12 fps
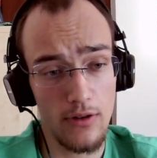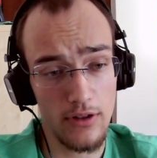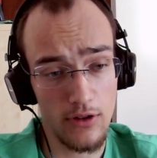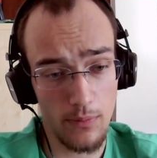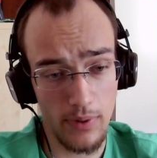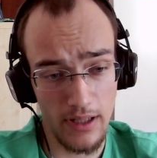
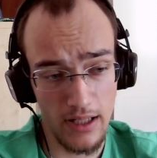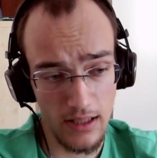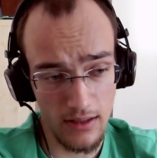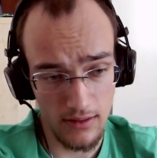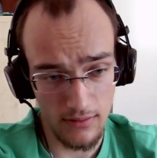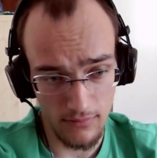you
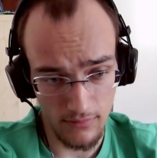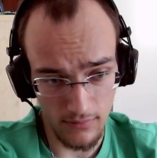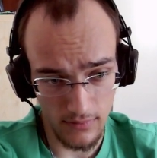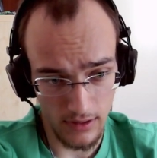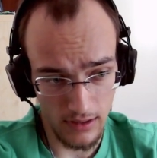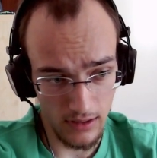play
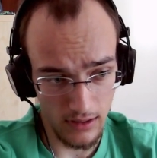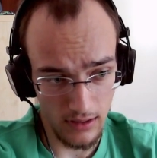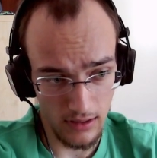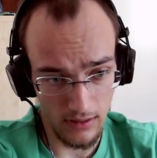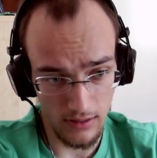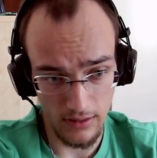
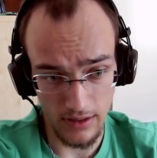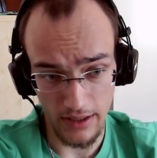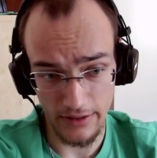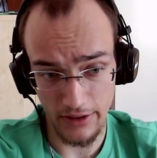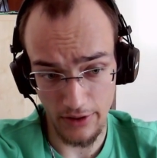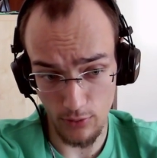the
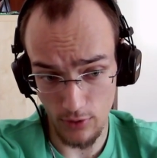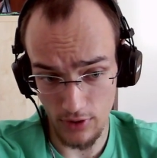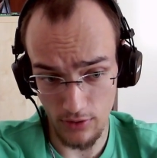other rook